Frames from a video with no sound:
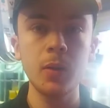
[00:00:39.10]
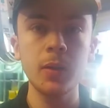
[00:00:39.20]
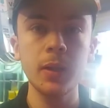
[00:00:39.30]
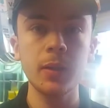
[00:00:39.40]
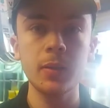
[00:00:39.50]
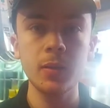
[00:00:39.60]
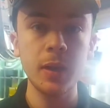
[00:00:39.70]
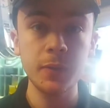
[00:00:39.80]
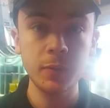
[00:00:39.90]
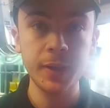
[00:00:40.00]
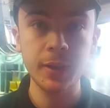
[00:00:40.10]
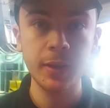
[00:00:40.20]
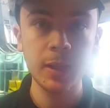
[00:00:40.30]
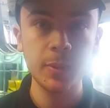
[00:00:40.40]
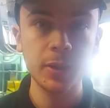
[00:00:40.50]
Okay, so after reading the
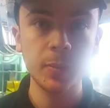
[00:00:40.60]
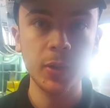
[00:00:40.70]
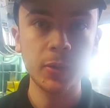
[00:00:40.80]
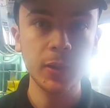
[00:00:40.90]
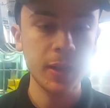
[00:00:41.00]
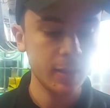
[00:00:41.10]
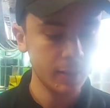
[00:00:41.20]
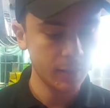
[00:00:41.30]
label on the bottle, it